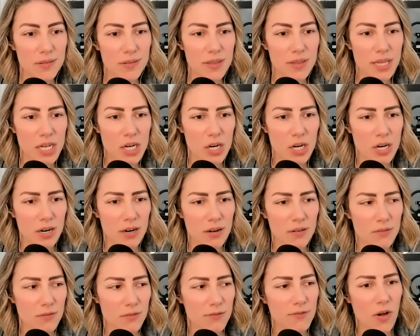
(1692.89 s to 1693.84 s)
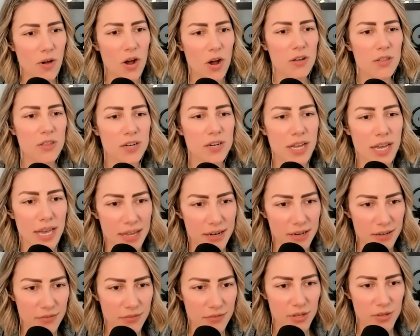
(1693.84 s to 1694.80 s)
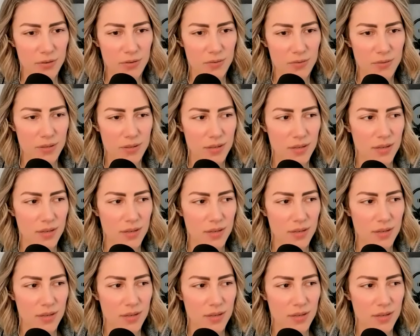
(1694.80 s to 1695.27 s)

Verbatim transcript: that are farther ahead of you,